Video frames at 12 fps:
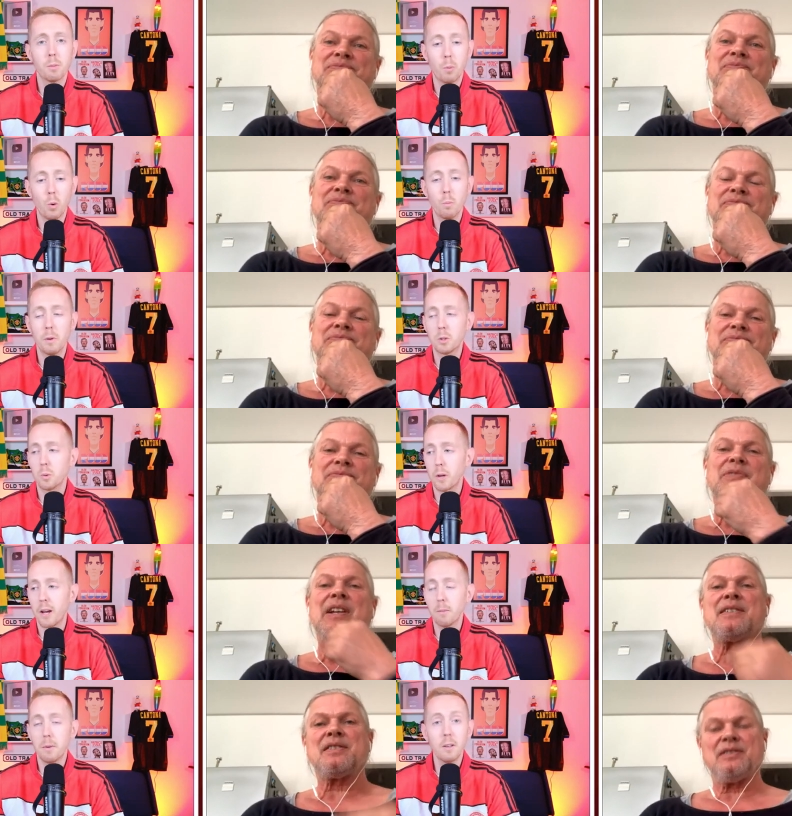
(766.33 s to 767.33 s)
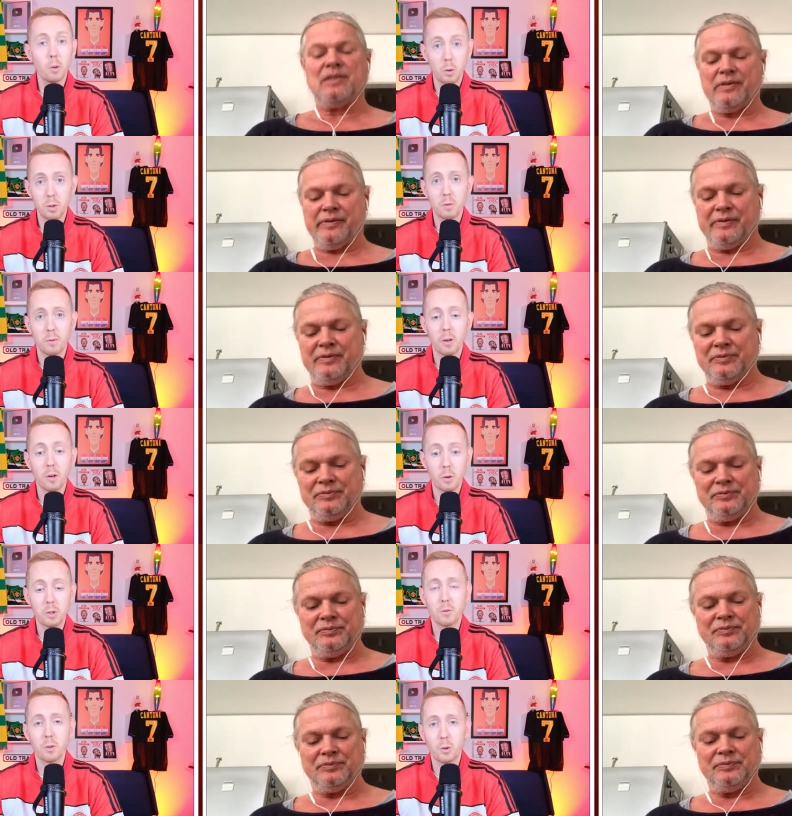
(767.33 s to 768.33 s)
Speaker 1: Paul Mitchell came yes. in, Christopher,
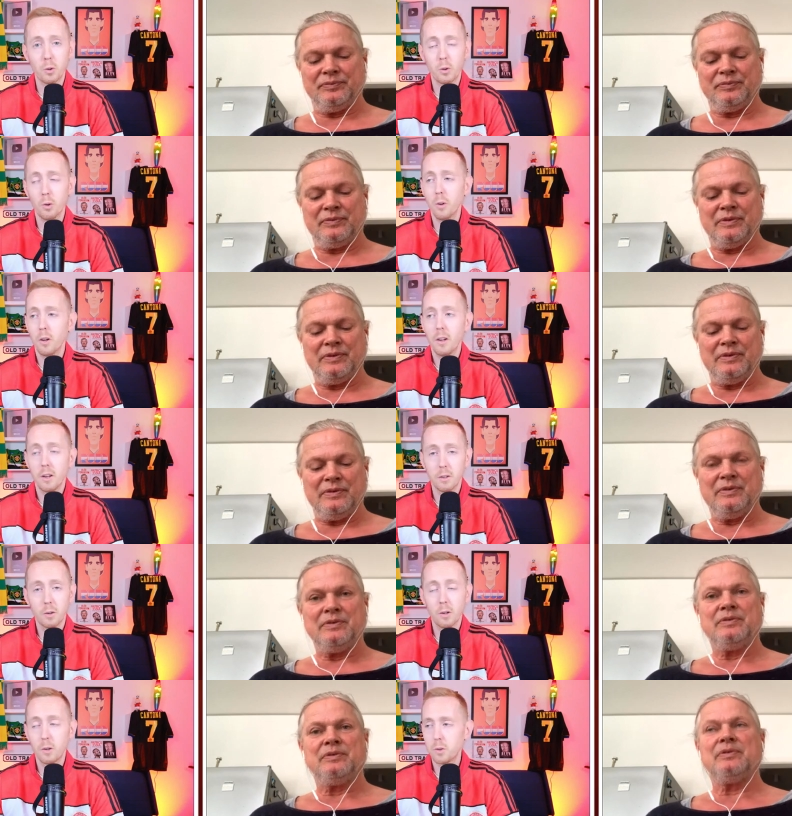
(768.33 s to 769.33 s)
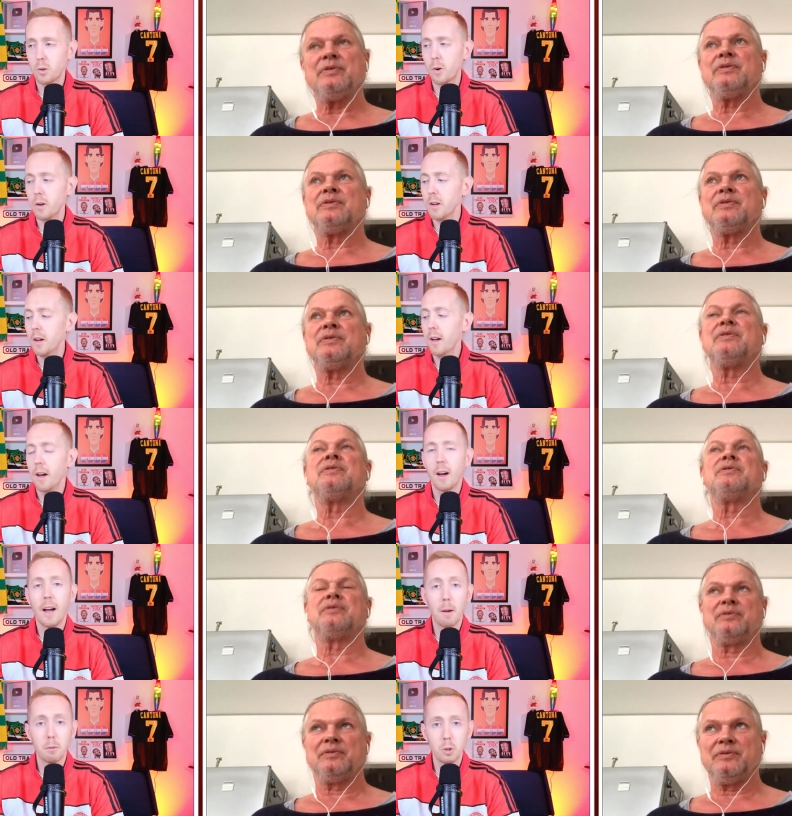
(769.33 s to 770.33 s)
Christopher Nkunku, Nkunku, sorry, uh,
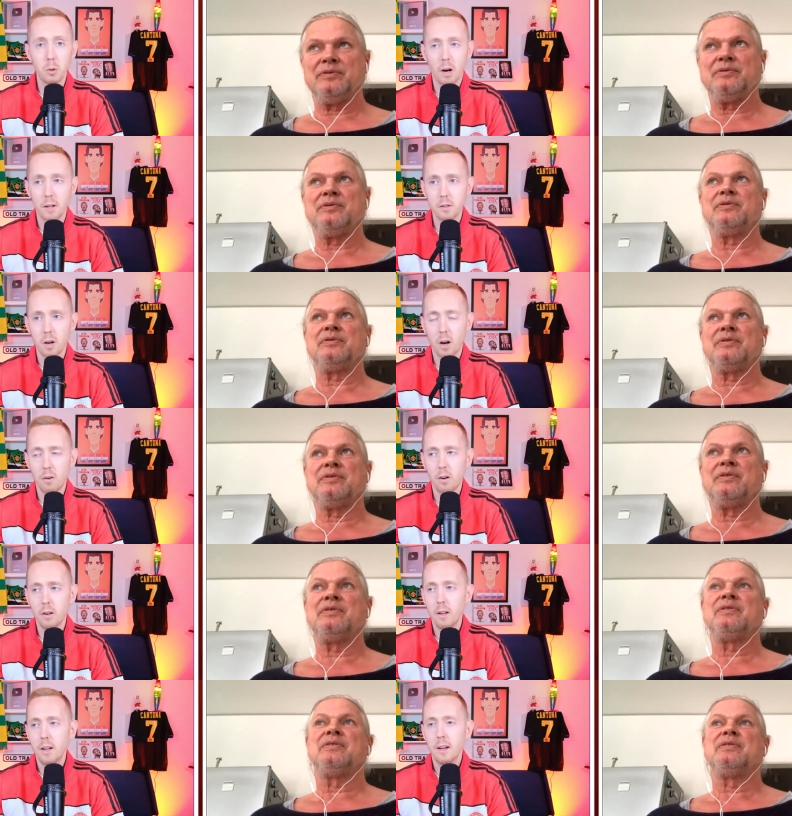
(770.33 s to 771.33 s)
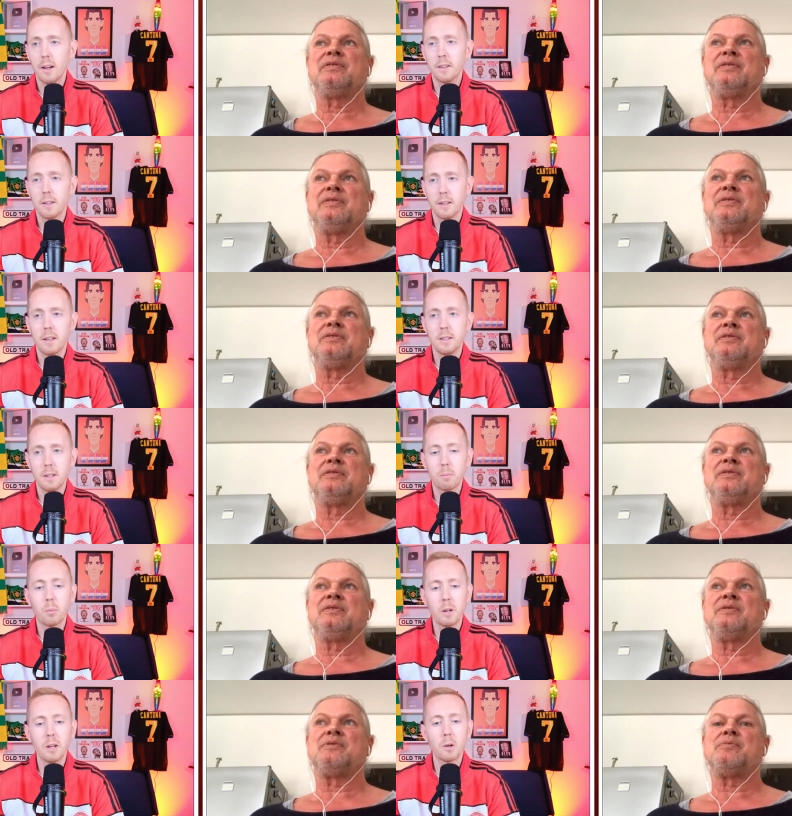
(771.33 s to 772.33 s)
Amadou Haidara. Uh, he did
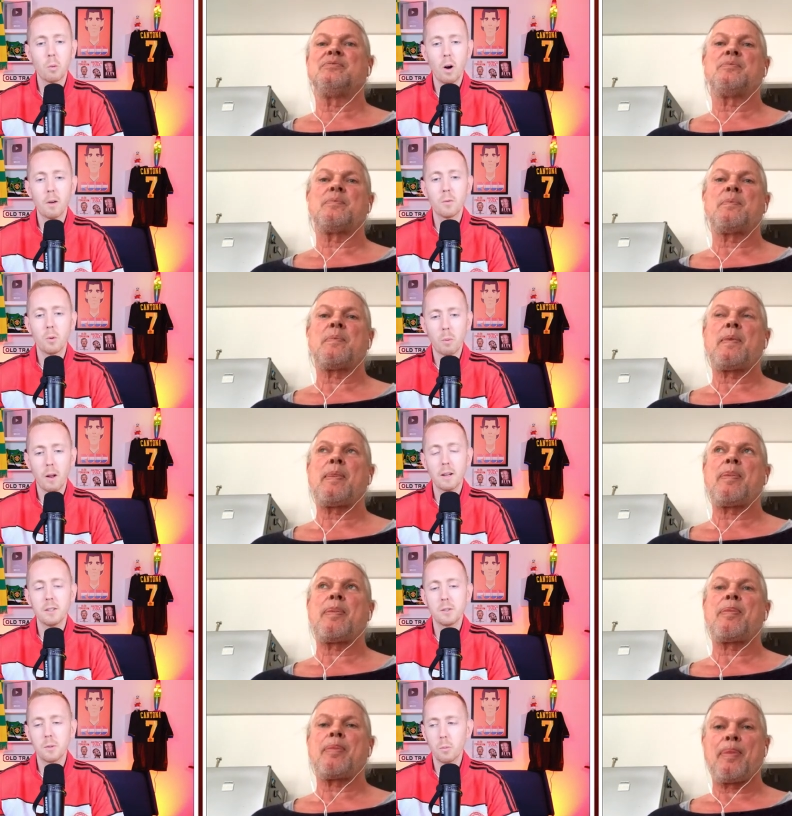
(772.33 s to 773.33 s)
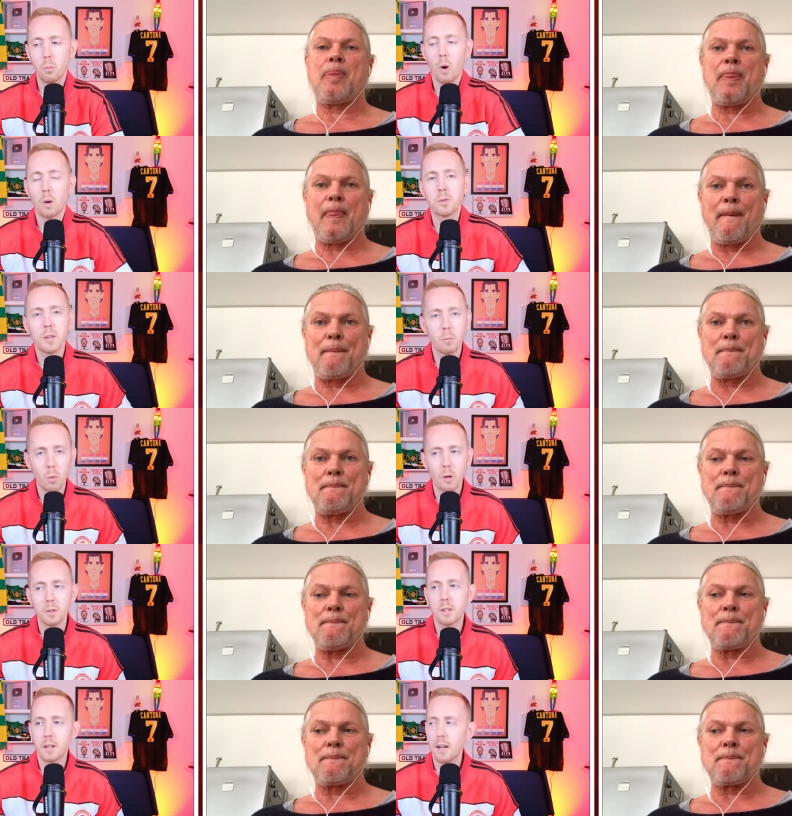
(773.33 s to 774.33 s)
bring in quite a few players whilst they
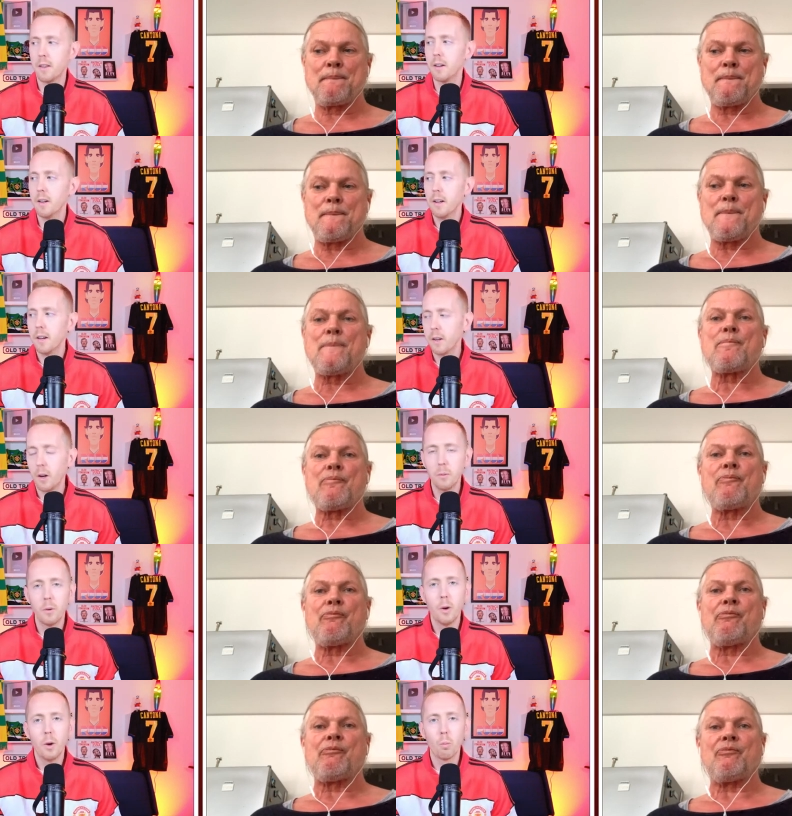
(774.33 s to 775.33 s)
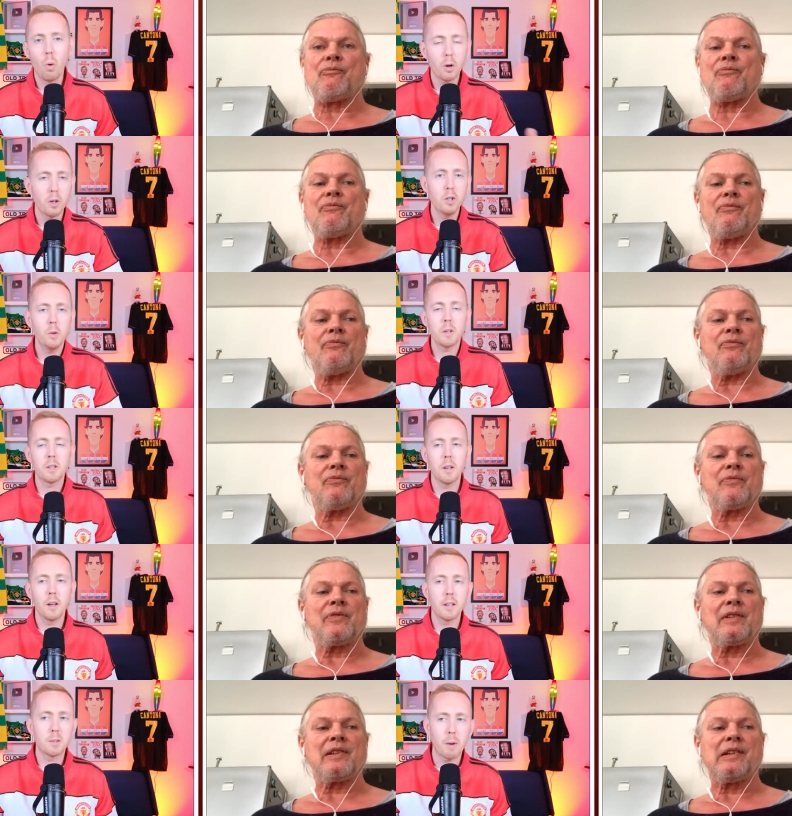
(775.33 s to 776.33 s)
worked together. You know, what can you
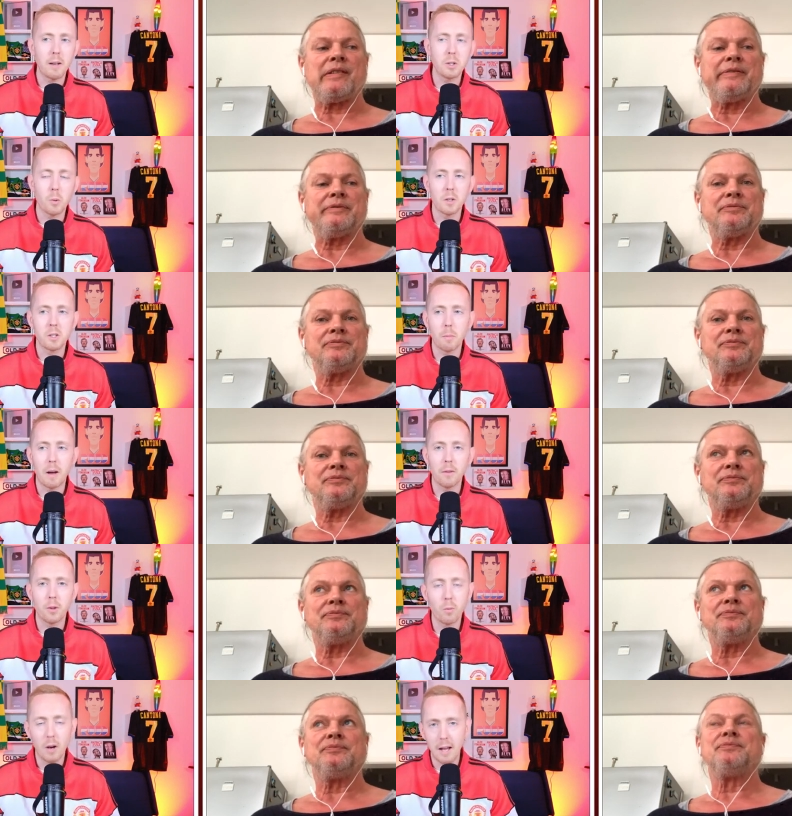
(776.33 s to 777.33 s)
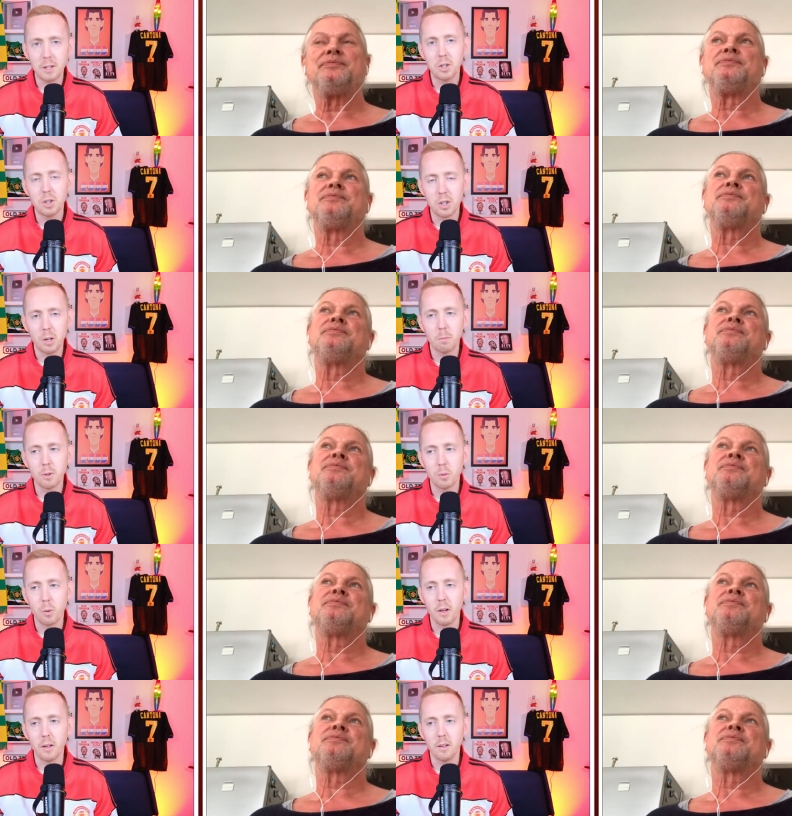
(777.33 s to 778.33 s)
explain to us about the relationship
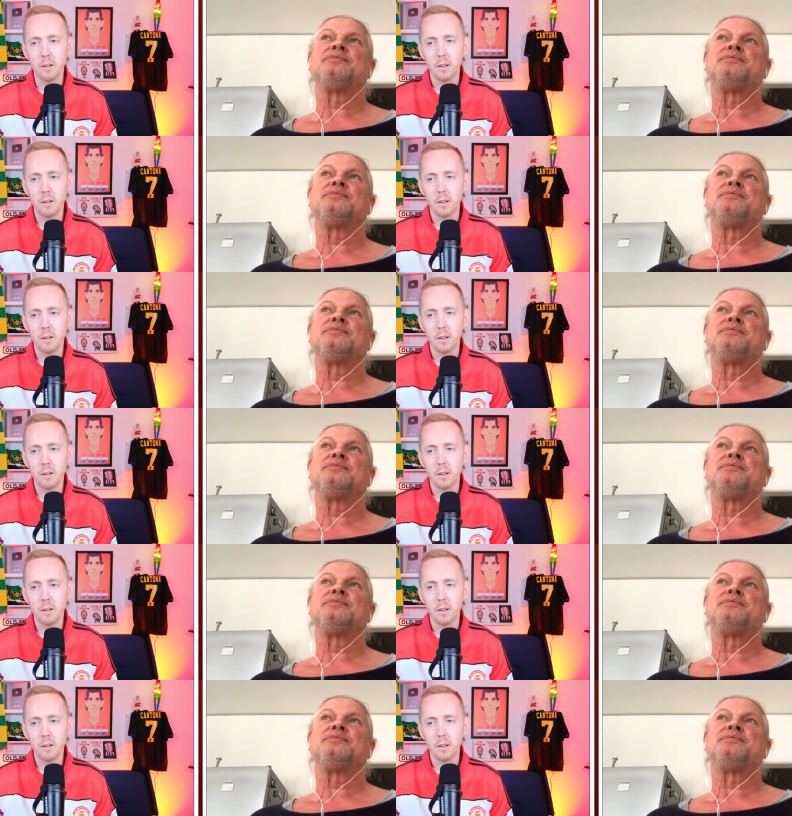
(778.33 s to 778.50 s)
between